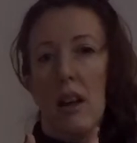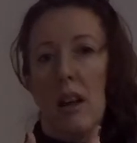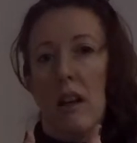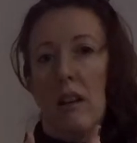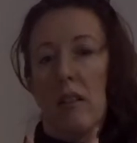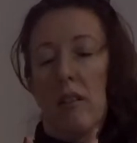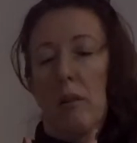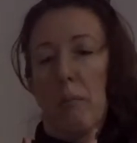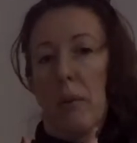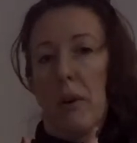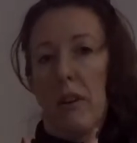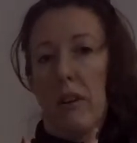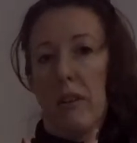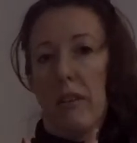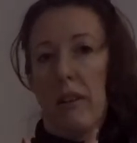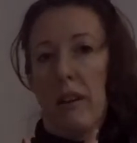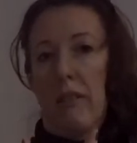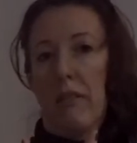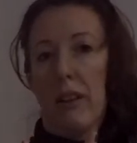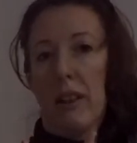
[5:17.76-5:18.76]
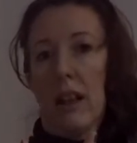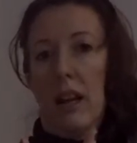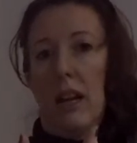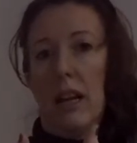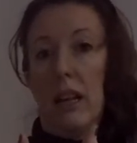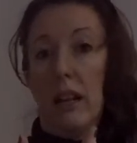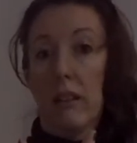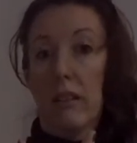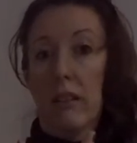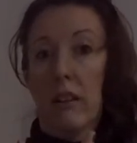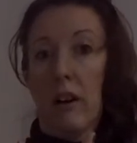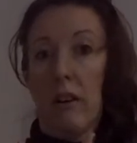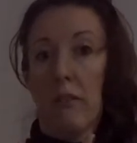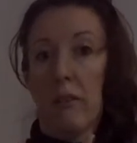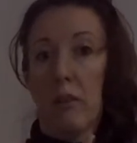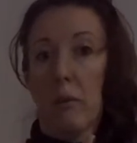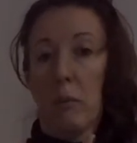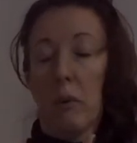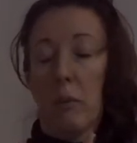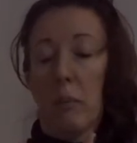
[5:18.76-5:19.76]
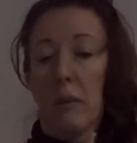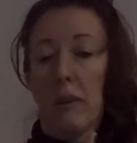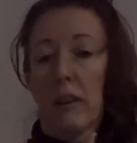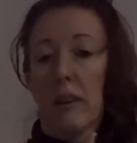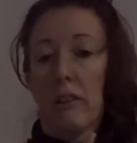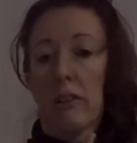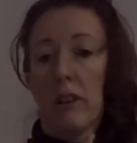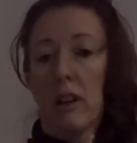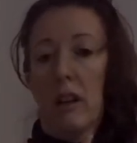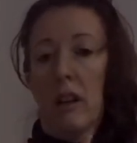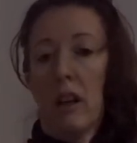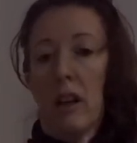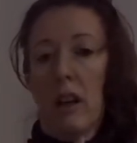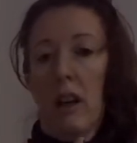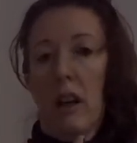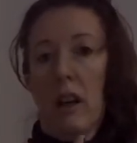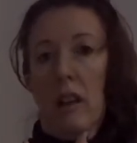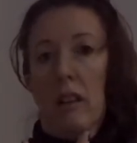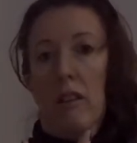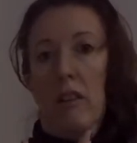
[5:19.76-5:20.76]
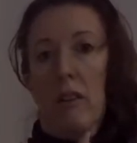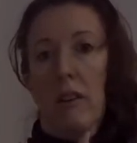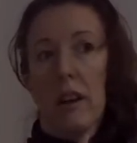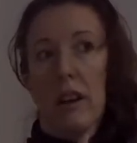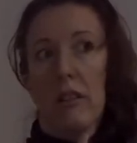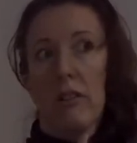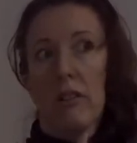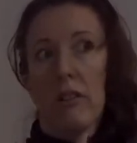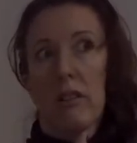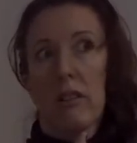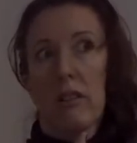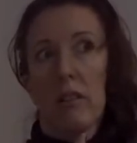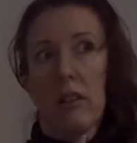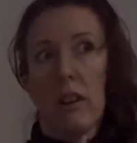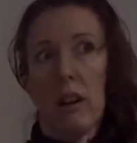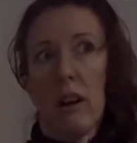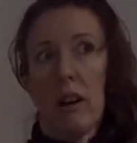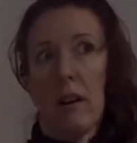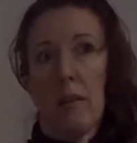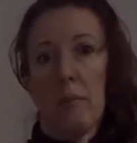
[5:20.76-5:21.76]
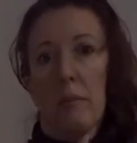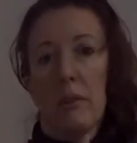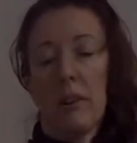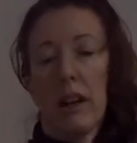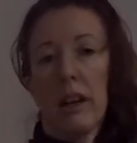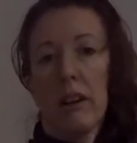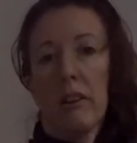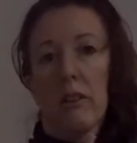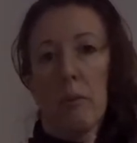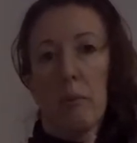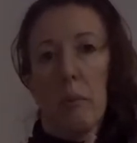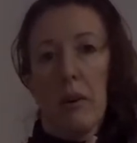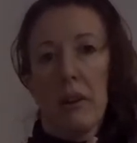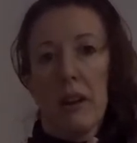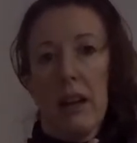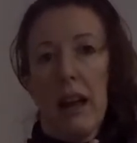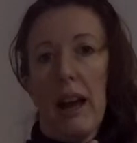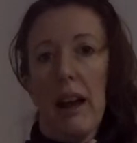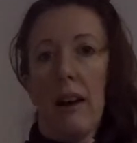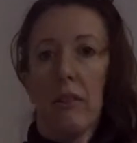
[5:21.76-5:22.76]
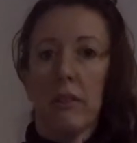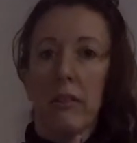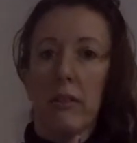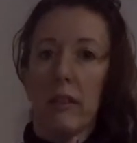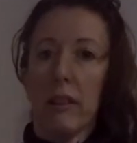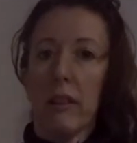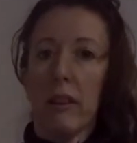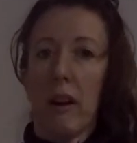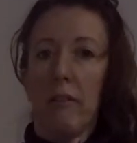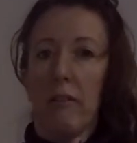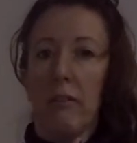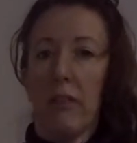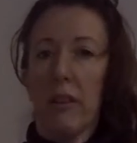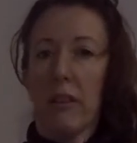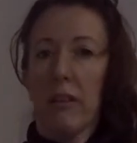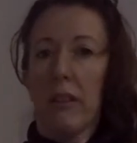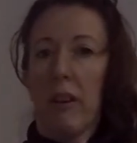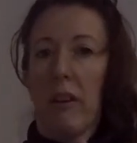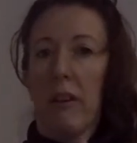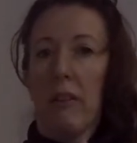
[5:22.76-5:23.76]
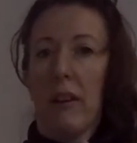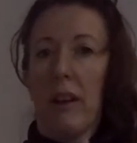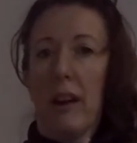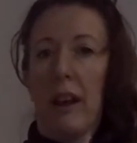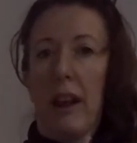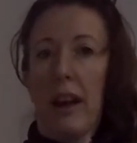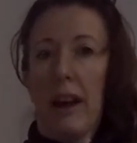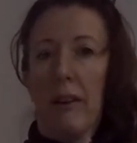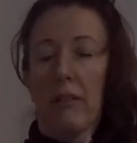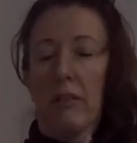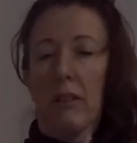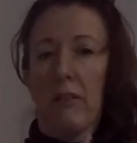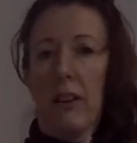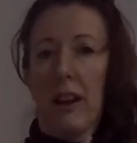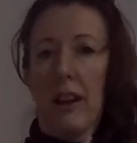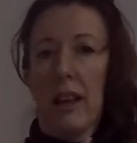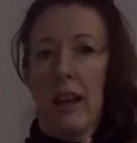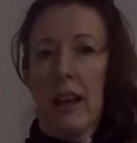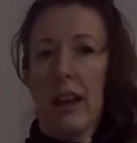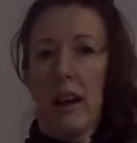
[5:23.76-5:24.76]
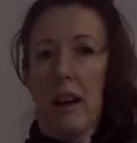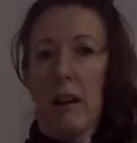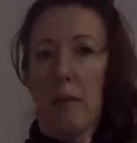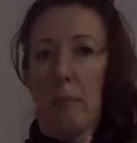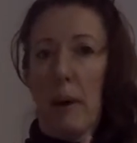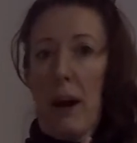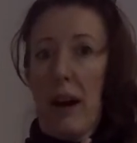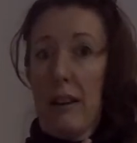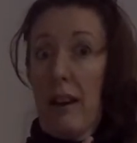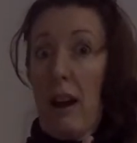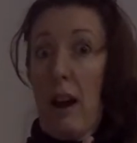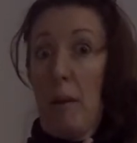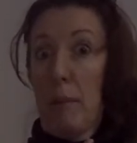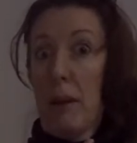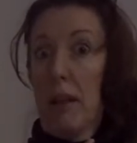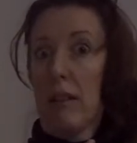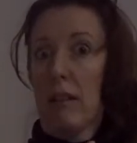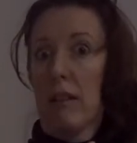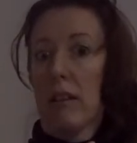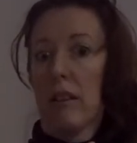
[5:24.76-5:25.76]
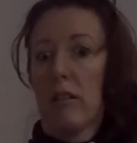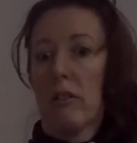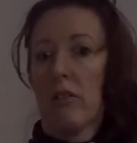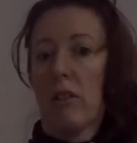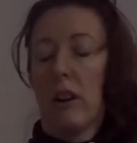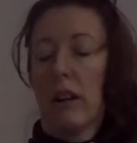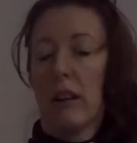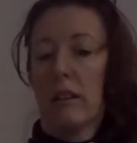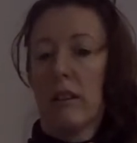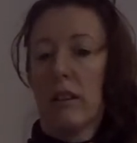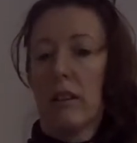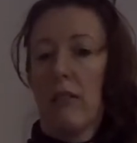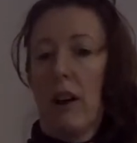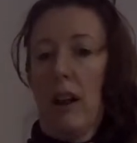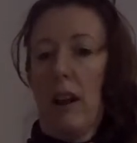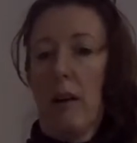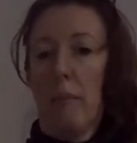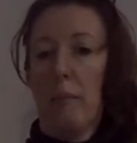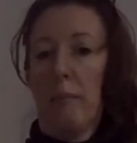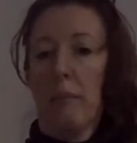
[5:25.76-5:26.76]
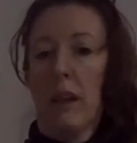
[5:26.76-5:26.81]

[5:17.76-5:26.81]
So put yourself in the least comfortable position. So it just takes your body out of its comfort zone and out of any kind of bad habits that it's trying to develop.